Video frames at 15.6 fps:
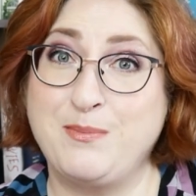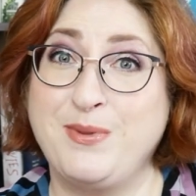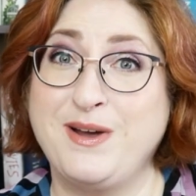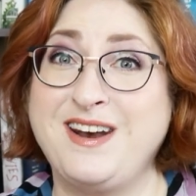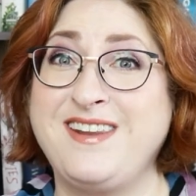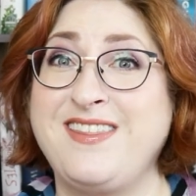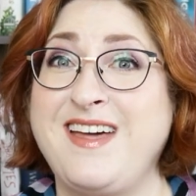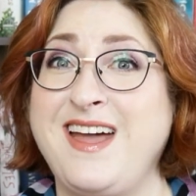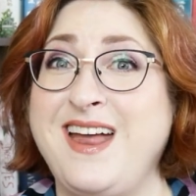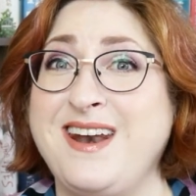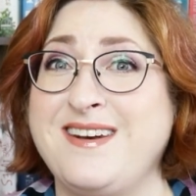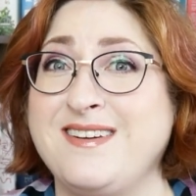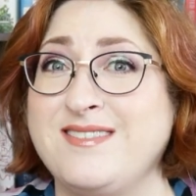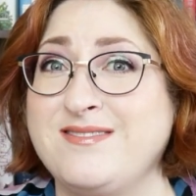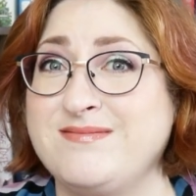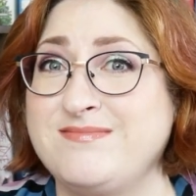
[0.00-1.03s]
But
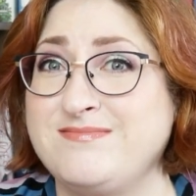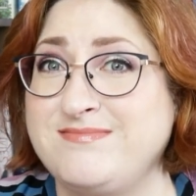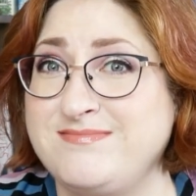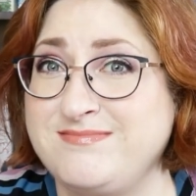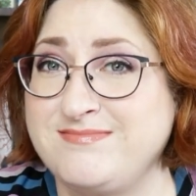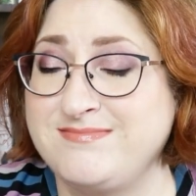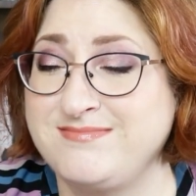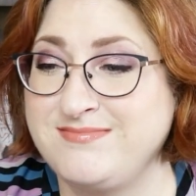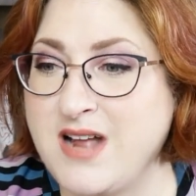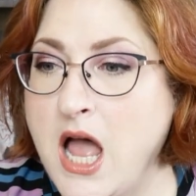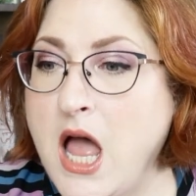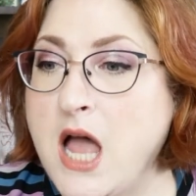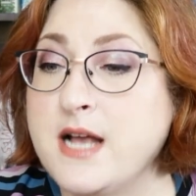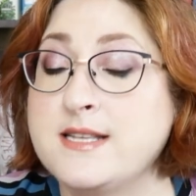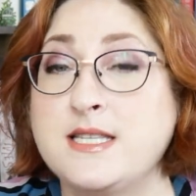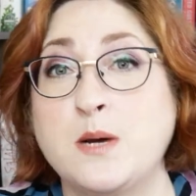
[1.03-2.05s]
then
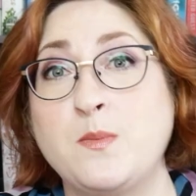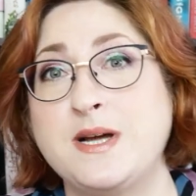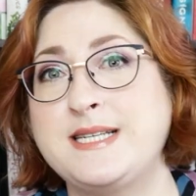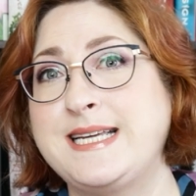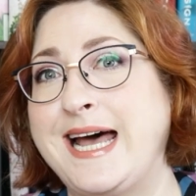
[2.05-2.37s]
someone